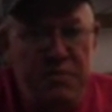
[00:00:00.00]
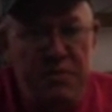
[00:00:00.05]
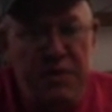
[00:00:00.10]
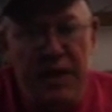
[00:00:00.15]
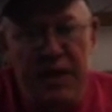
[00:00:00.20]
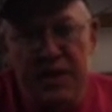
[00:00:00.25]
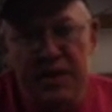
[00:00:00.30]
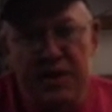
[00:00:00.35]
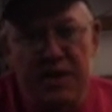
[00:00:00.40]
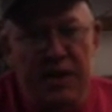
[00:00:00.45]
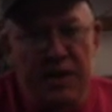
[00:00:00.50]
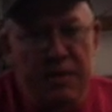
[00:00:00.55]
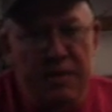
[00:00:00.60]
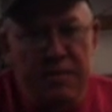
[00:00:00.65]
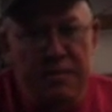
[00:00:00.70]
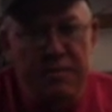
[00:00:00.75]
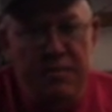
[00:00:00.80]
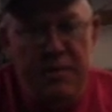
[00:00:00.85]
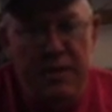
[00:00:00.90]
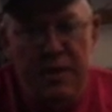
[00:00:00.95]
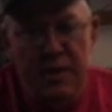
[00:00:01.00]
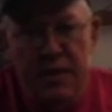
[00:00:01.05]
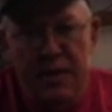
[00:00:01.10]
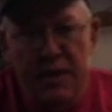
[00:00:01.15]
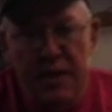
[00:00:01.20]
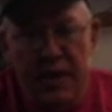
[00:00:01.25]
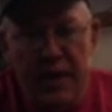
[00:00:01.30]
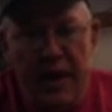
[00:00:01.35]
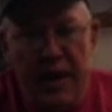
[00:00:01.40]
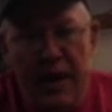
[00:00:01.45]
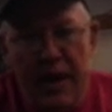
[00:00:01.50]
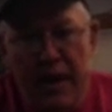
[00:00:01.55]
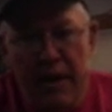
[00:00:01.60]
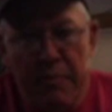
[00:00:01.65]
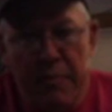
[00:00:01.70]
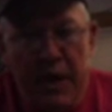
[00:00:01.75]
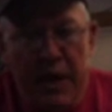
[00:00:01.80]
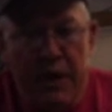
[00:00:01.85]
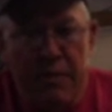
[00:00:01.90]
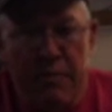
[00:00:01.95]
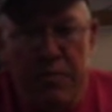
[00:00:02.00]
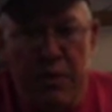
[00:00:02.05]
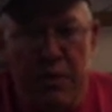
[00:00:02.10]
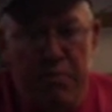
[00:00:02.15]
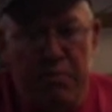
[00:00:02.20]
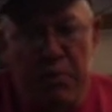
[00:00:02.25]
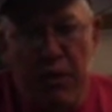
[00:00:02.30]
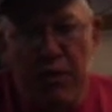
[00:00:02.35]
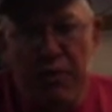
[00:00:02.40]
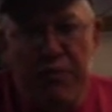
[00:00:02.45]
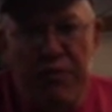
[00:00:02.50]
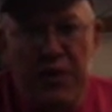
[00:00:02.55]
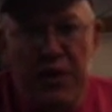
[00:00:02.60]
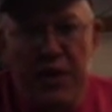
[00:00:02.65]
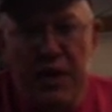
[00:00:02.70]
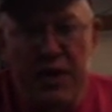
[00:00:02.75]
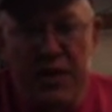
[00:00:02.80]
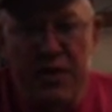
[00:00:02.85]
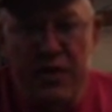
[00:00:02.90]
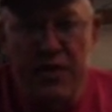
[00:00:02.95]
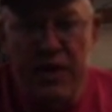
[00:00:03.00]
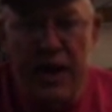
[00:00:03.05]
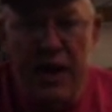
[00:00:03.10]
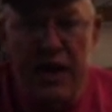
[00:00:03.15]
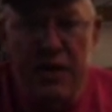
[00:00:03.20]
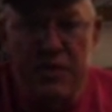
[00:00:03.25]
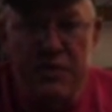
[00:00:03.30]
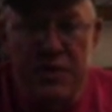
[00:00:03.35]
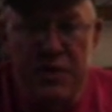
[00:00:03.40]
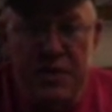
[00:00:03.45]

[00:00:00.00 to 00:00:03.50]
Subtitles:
nice to get out of bed and put both feet on the ground